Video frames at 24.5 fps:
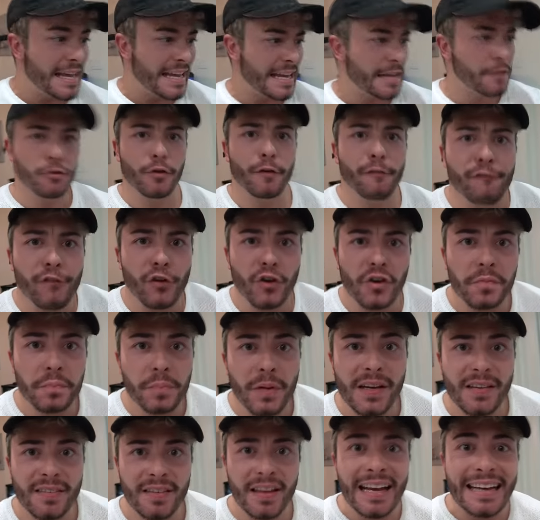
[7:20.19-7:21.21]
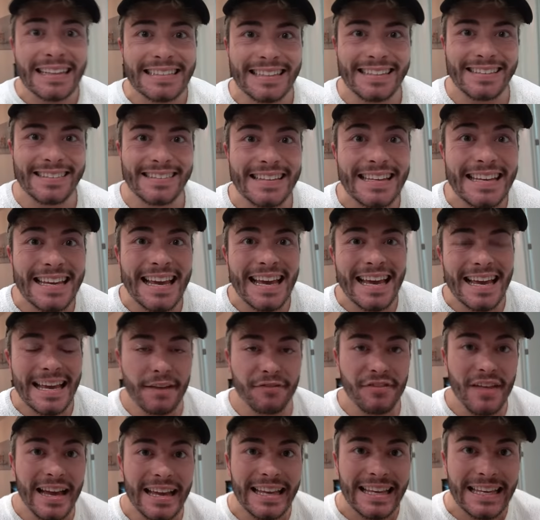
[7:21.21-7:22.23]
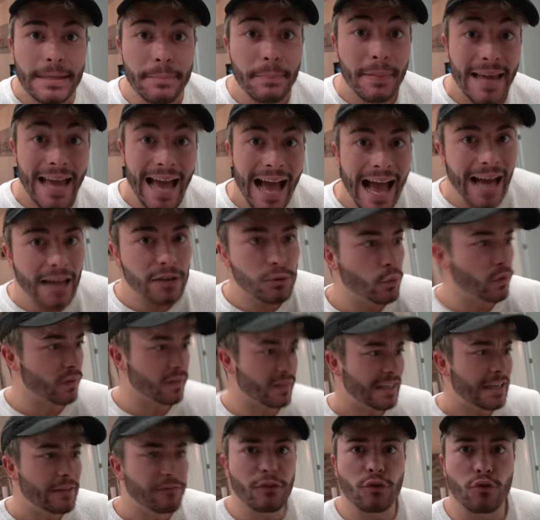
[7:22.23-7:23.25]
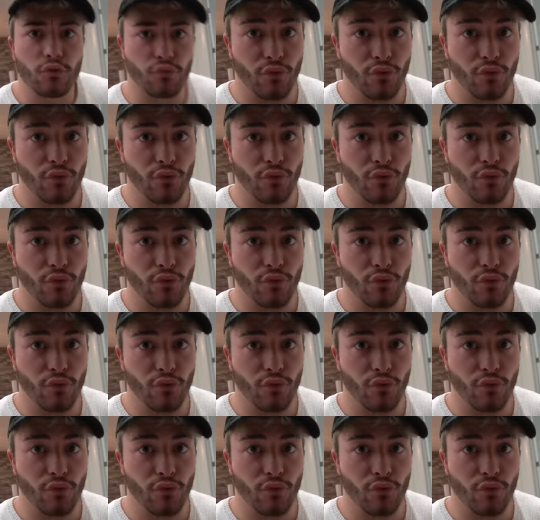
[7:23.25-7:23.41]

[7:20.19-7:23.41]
in the first place to see if that eBay ad was even